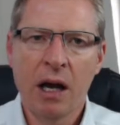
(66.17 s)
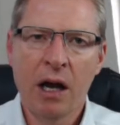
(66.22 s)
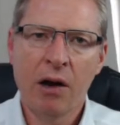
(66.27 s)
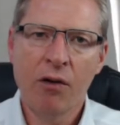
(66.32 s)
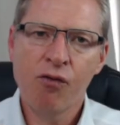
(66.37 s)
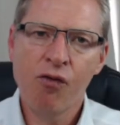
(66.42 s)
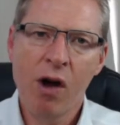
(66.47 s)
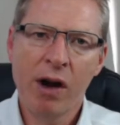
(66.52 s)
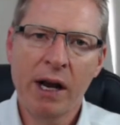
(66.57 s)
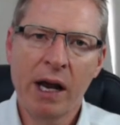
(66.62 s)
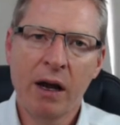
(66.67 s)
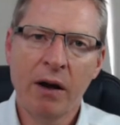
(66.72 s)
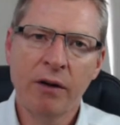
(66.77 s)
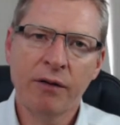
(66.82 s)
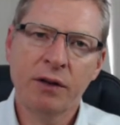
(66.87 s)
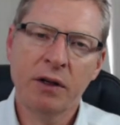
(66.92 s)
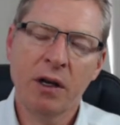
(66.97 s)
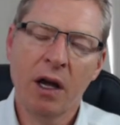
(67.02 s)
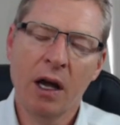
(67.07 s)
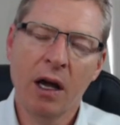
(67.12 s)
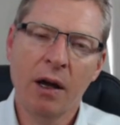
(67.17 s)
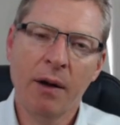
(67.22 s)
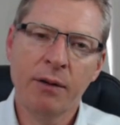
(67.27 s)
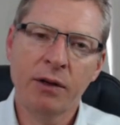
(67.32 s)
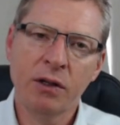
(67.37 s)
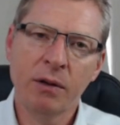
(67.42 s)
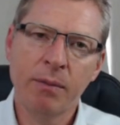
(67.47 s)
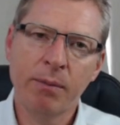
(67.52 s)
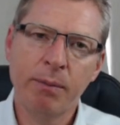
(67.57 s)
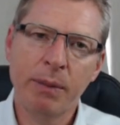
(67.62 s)
and run out of
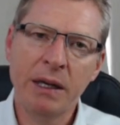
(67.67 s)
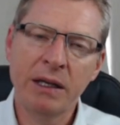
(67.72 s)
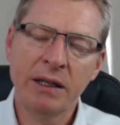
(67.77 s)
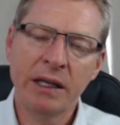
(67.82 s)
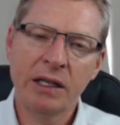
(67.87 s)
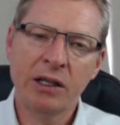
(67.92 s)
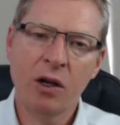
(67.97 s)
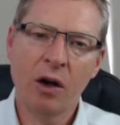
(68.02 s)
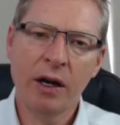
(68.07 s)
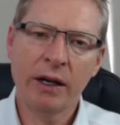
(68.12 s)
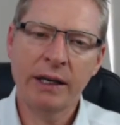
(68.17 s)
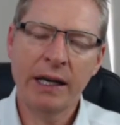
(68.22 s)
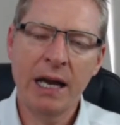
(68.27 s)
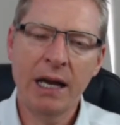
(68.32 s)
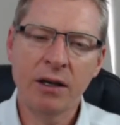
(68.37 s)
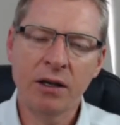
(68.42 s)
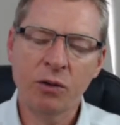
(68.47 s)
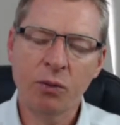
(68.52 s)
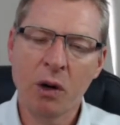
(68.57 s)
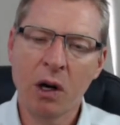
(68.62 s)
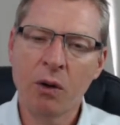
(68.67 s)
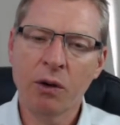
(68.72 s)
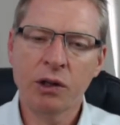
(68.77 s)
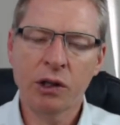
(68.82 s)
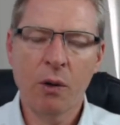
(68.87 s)
some business ideas as well.